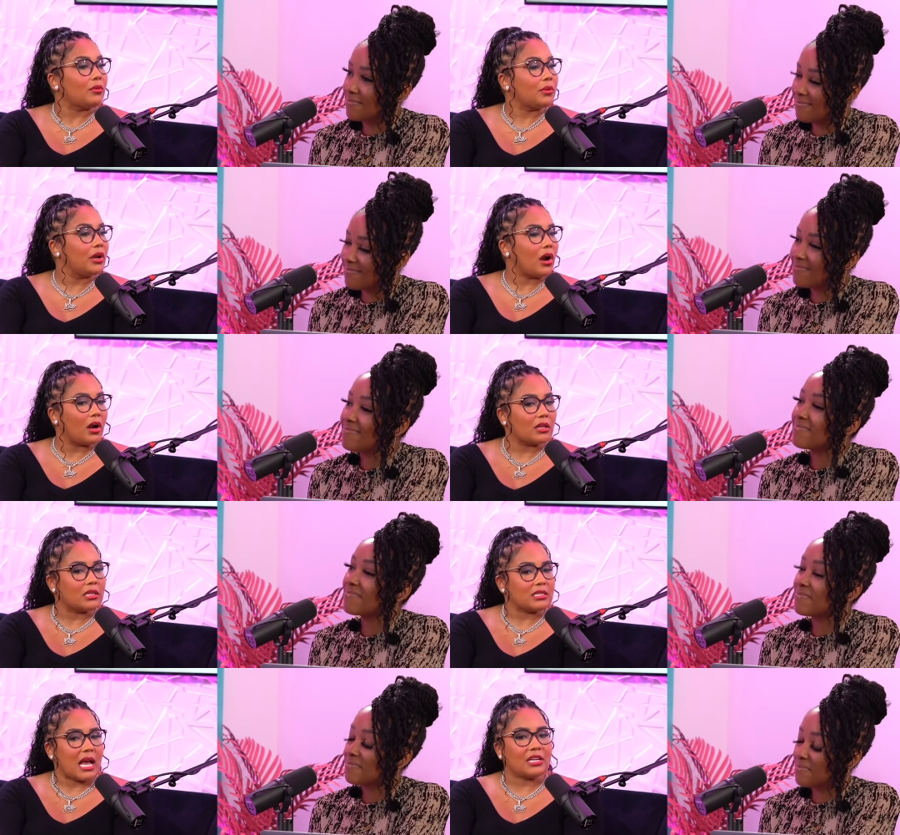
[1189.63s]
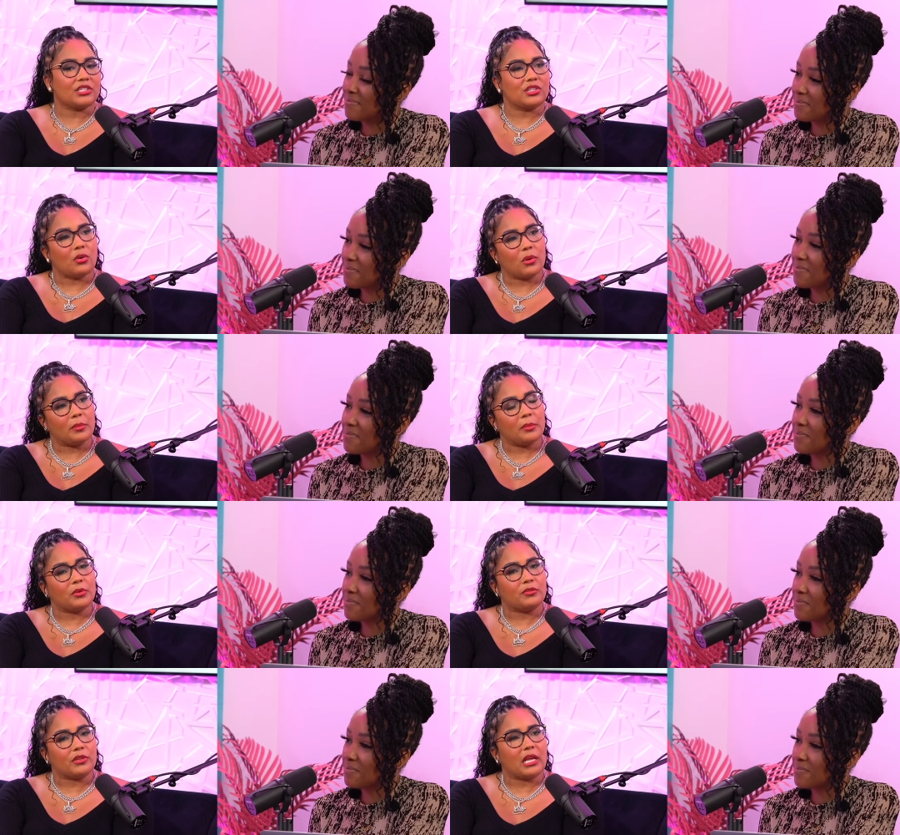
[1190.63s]
Speaker 1: regardless. I just don't want people to
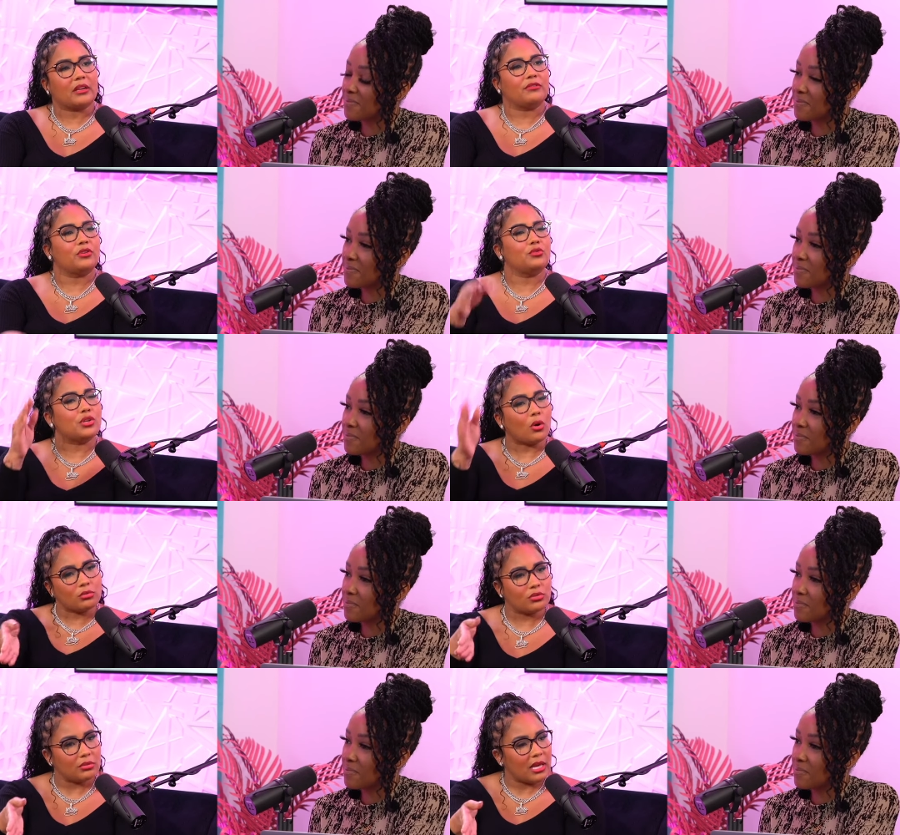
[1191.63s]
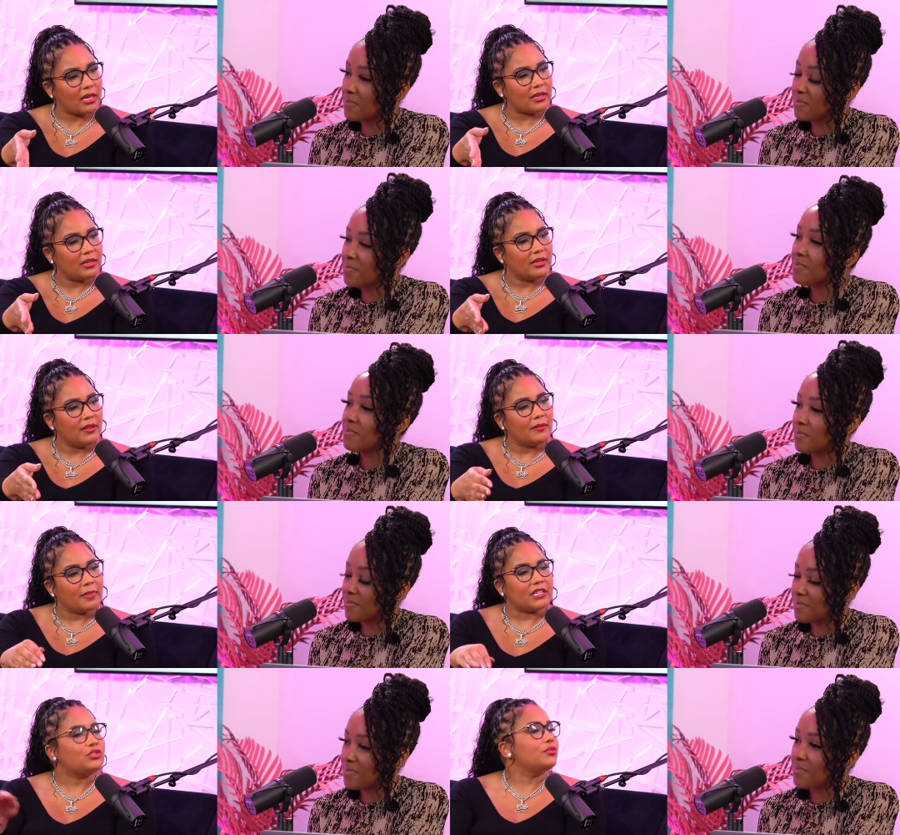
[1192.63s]
feel like if you don't do that,
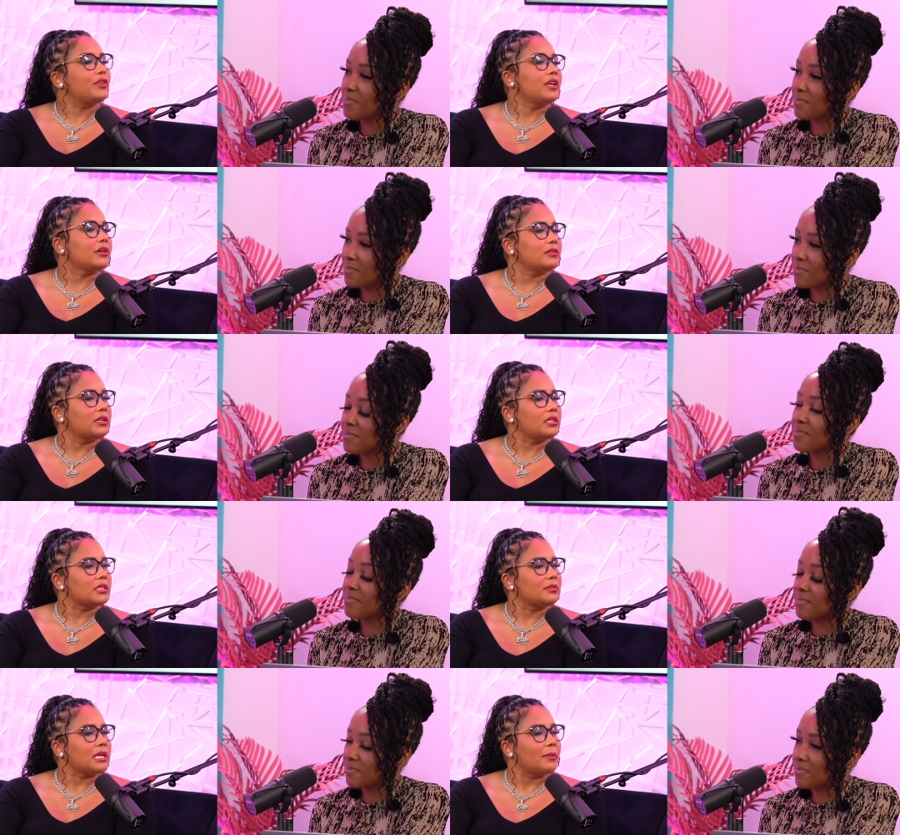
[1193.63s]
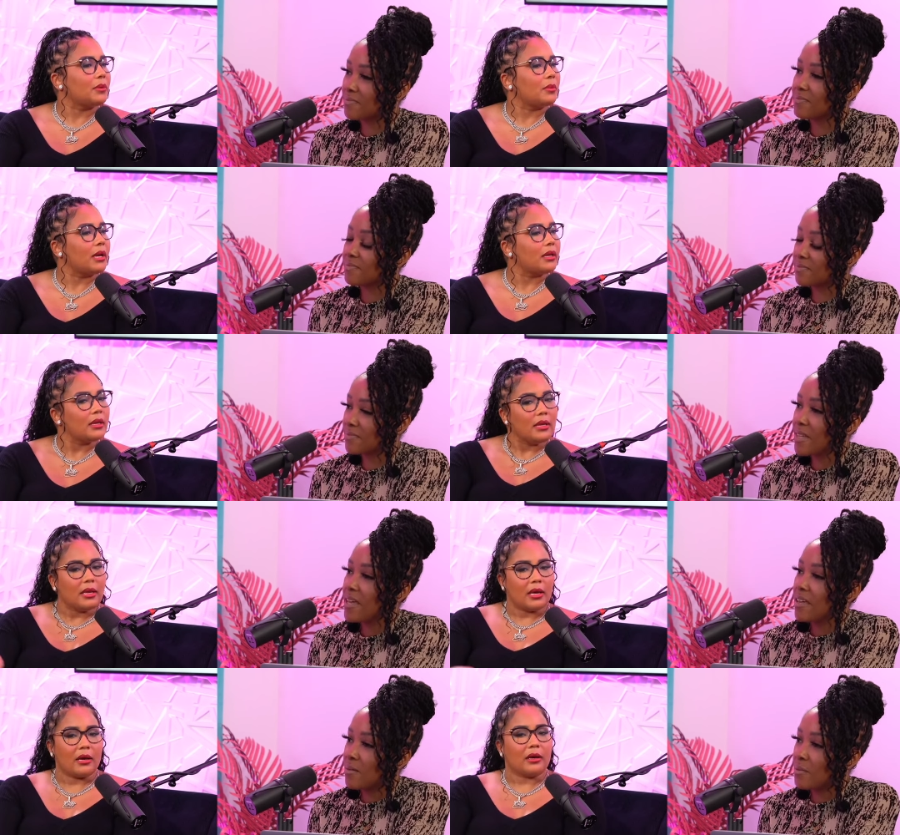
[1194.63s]
that you failed in some mm-hmm, type of mm-hmm. way.
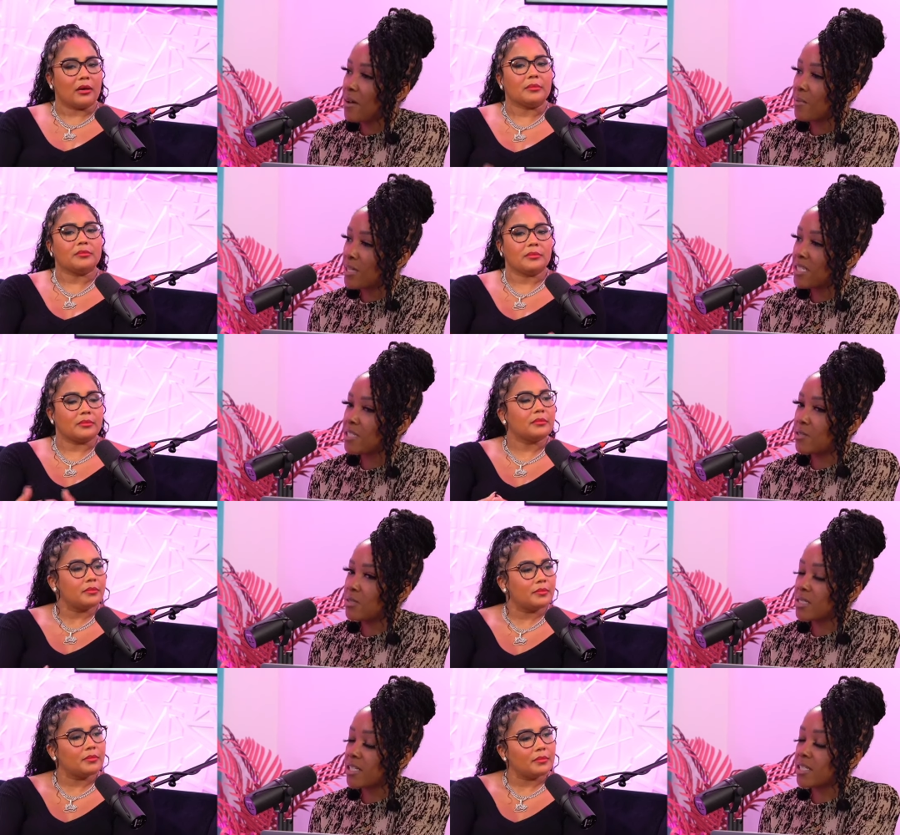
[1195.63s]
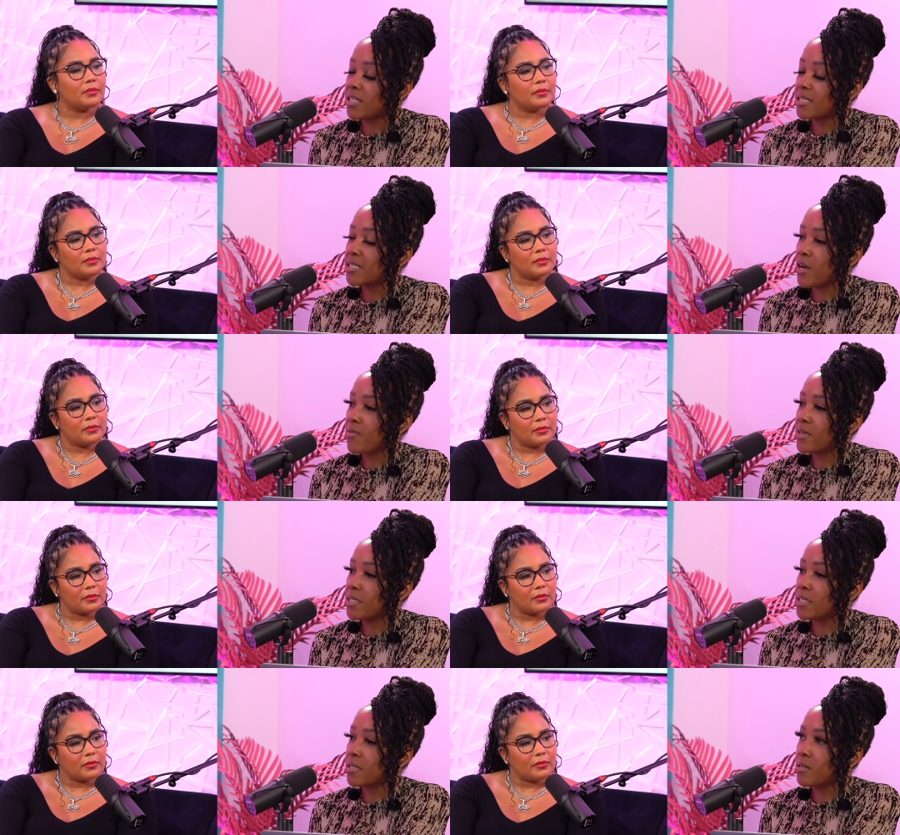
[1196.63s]
Speaker 2: Um, we just do such a disservice
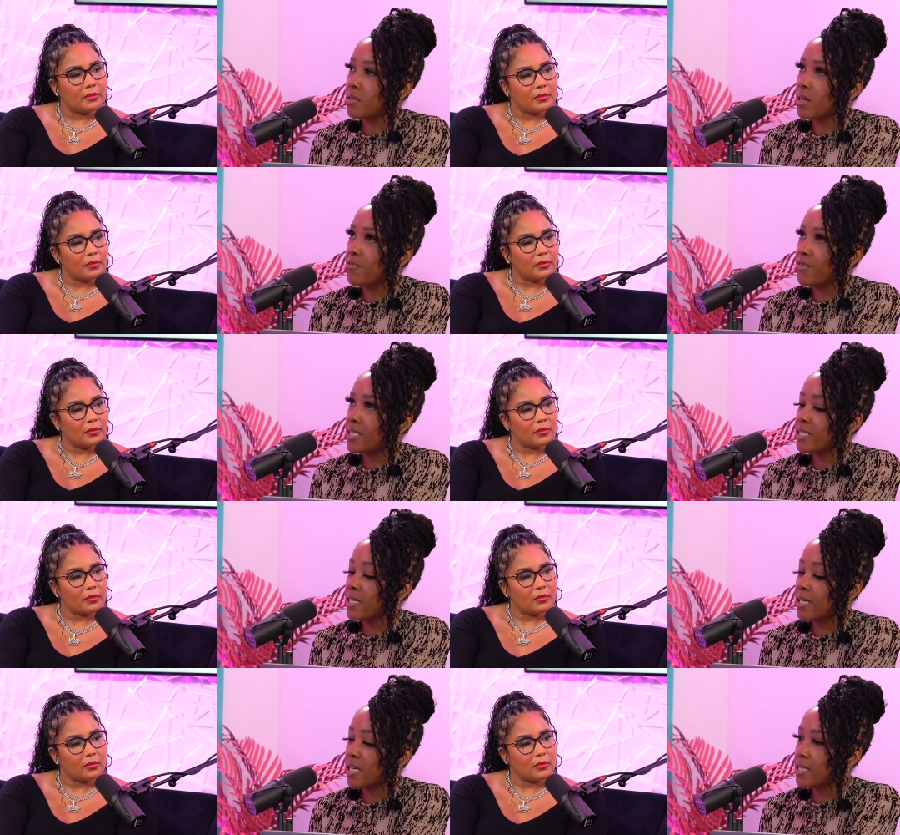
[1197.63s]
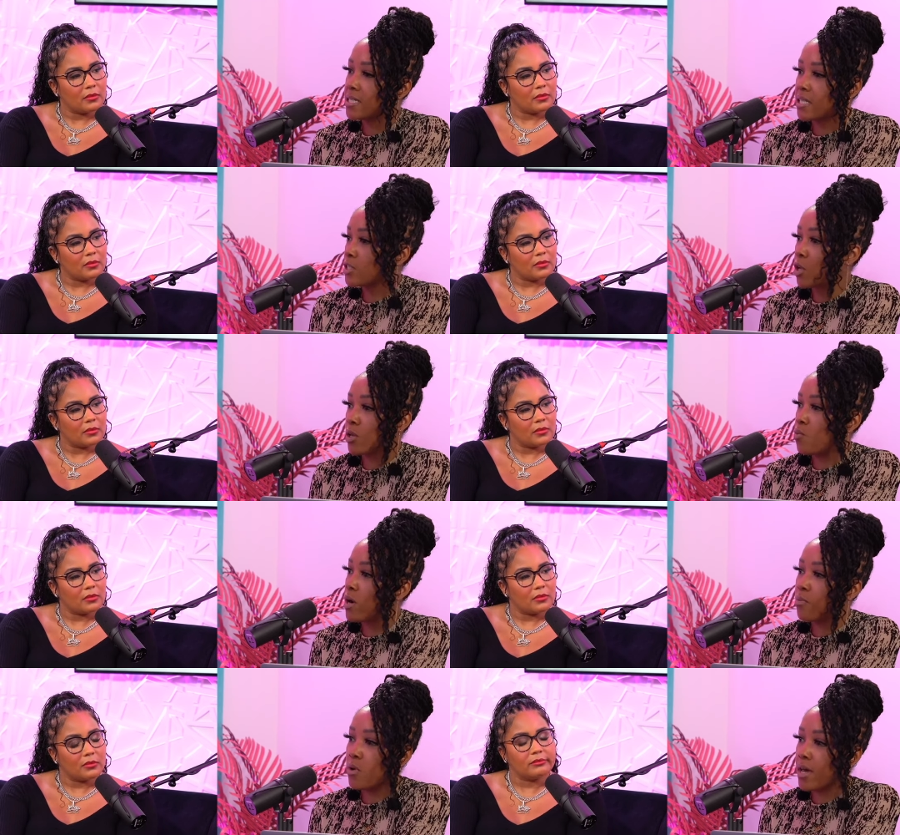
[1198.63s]
convincing kids that there's only
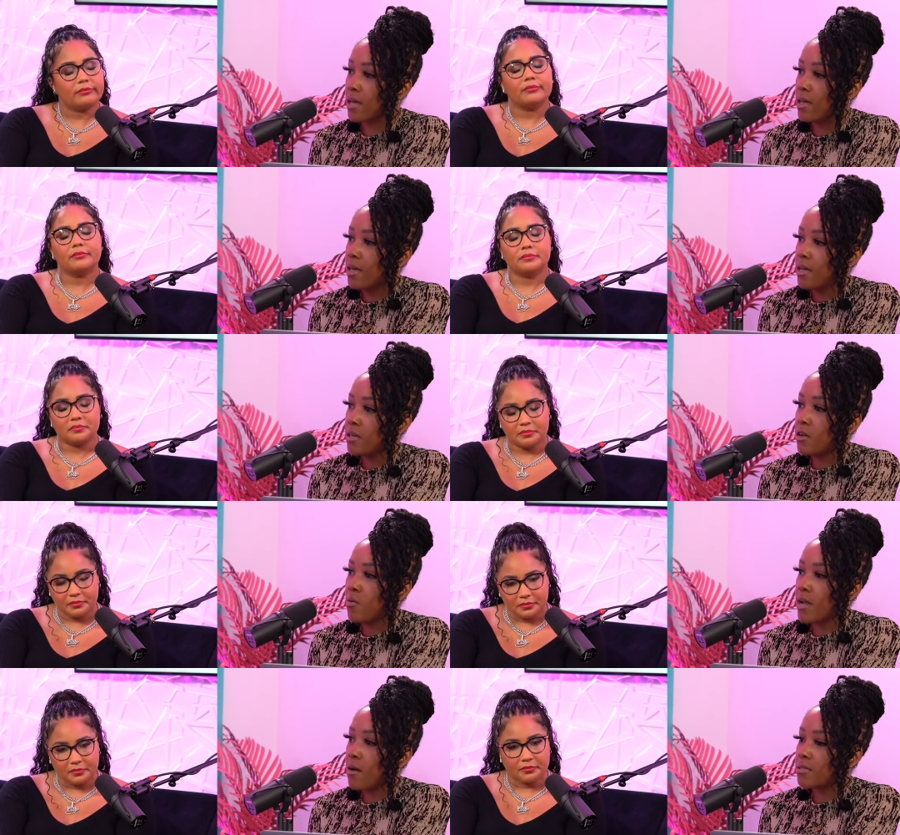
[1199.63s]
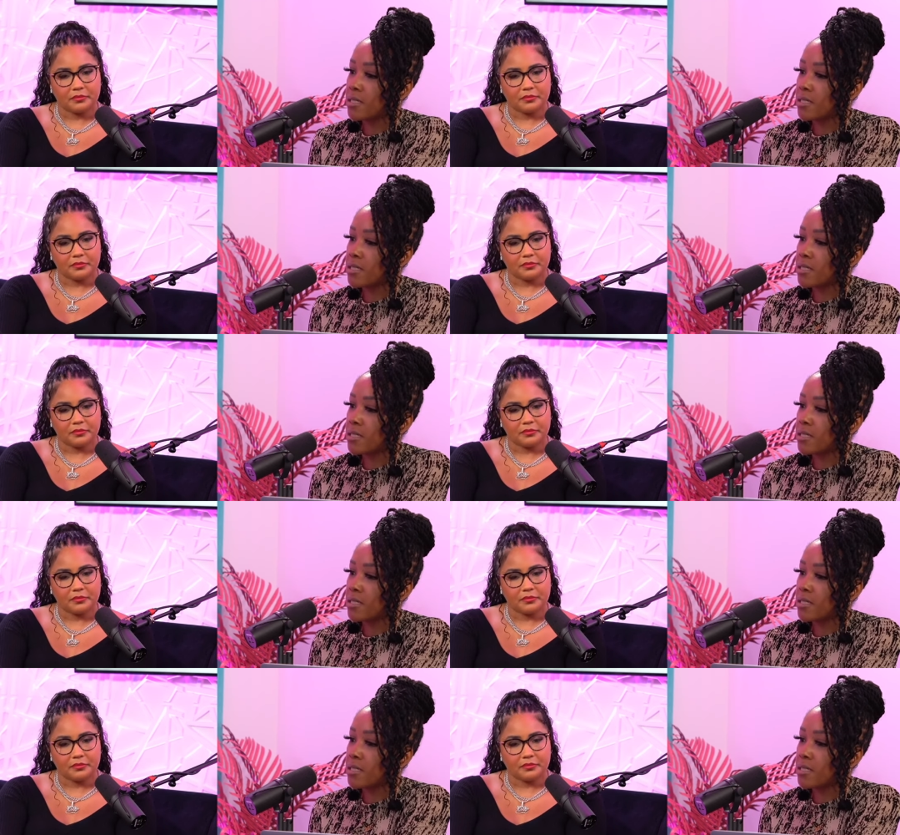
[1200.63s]
one way. You know, when I was